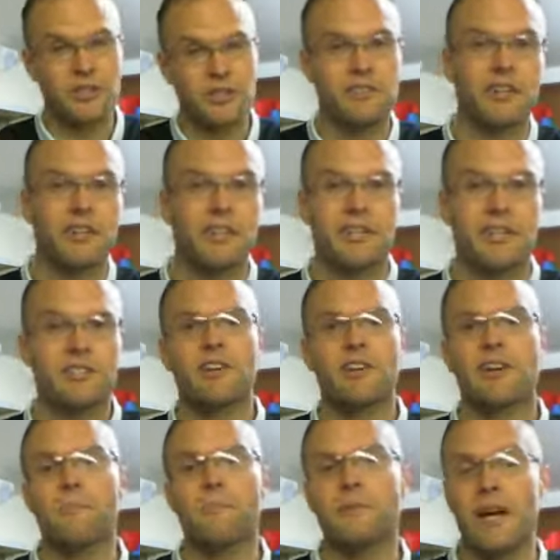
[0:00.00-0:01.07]
you've done the disc a
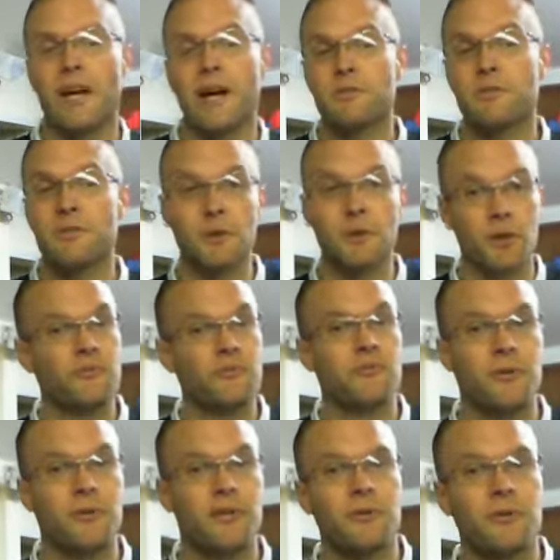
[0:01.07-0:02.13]
couple times to be really familiar